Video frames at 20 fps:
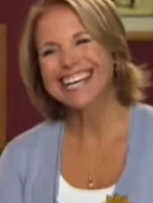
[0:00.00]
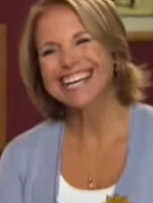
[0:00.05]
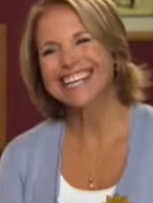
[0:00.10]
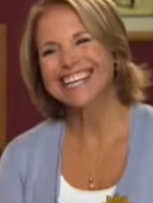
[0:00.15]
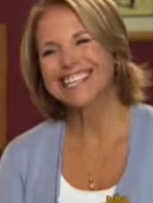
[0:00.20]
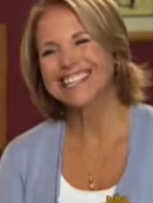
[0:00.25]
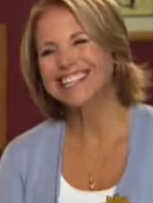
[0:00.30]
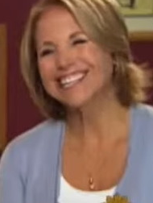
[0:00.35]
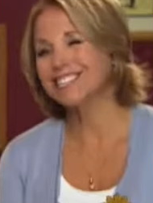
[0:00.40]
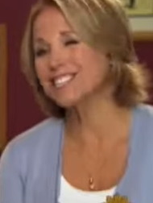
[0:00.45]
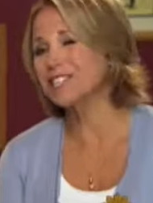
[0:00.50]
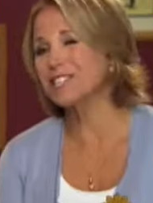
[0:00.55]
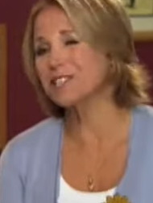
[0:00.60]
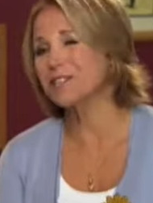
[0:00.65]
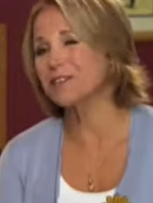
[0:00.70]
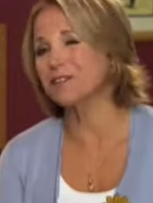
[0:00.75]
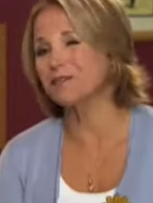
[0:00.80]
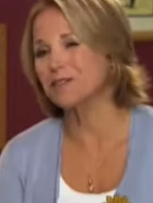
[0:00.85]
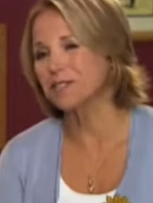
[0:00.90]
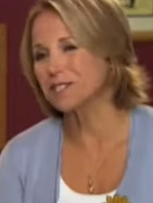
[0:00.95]
Um, well,
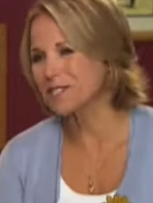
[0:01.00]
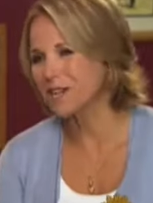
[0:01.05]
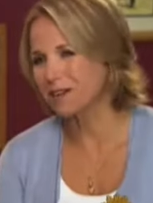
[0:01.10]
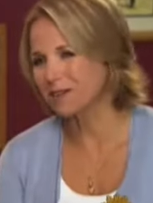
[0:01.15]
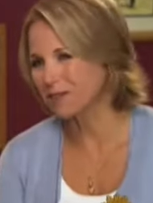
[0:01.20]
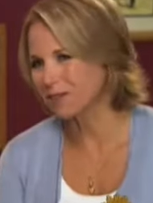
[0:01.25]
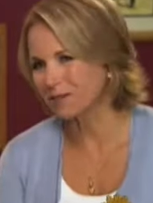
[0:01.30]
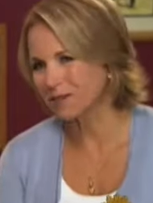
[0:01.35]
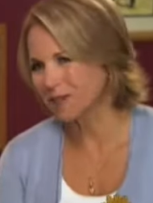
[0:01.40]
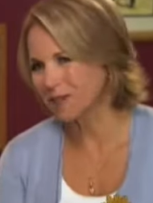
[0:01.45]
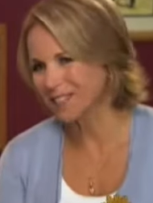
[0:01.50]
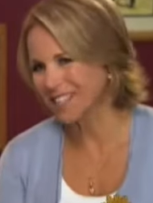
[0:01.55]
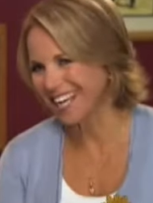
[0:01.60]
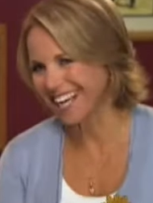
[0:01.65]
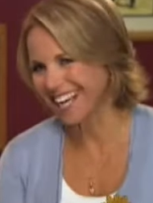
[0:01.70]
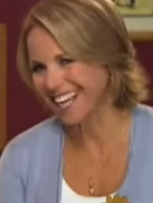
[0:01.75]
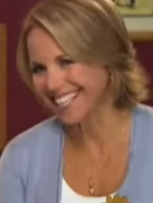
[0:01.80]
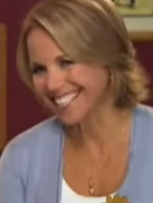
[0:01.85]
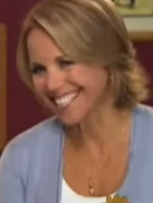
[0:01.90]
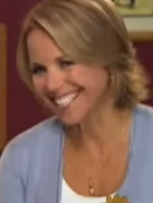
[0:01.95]
this isn't the first time
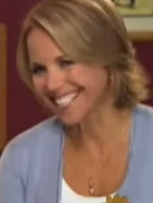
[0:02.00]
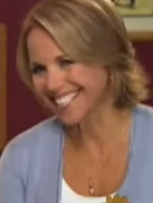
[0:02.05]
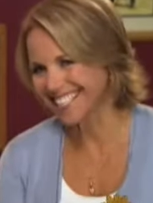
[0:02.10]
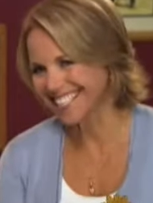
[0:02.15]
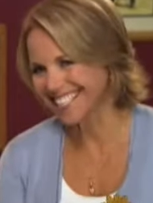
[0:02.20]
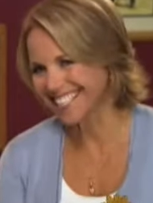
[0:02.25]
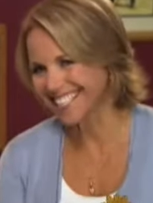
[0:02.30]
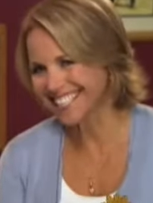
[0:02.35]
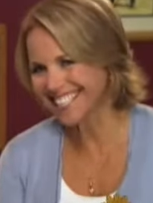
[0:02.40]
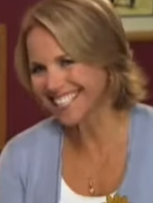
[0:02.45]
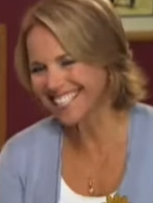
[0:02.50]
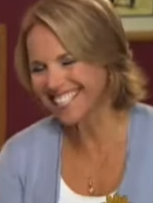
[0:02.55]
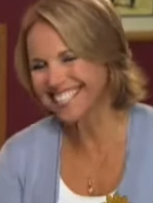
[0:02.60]
you've heard that, is it?